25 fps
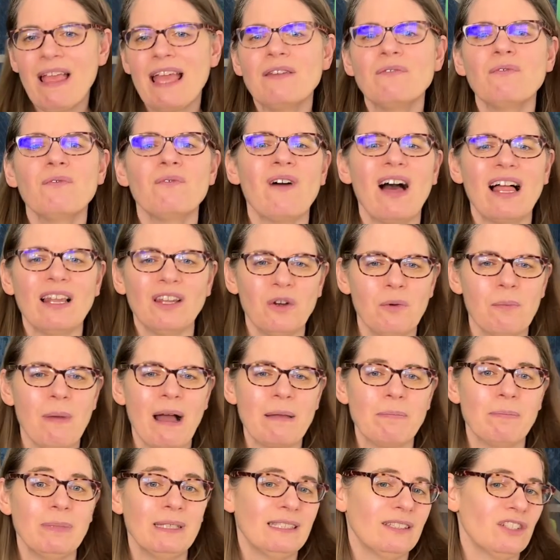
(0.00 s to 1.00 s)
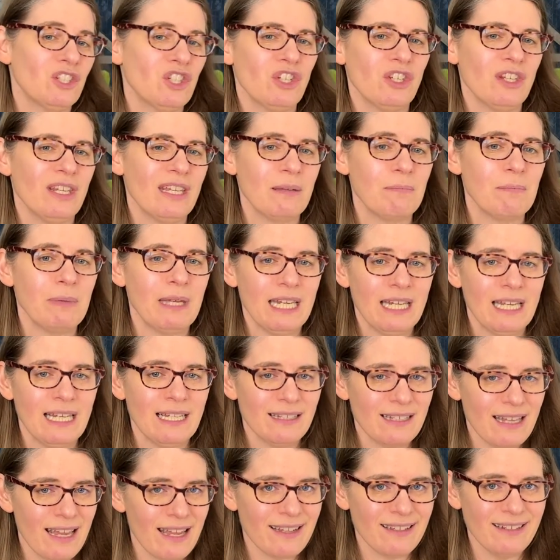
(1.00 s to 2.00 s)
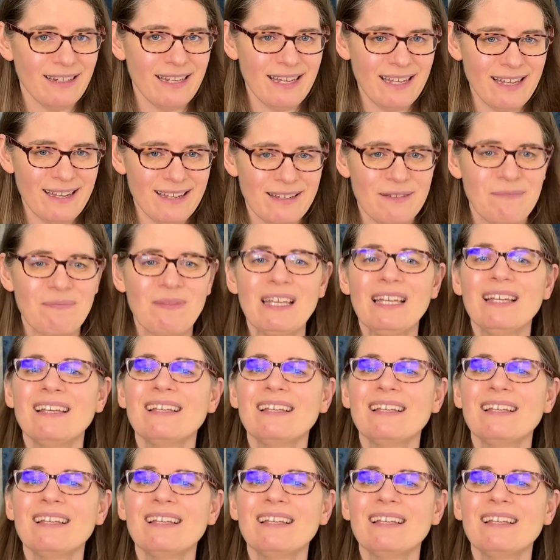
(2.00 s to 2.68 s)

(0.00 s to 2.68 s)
and follow my positioning pinning technique.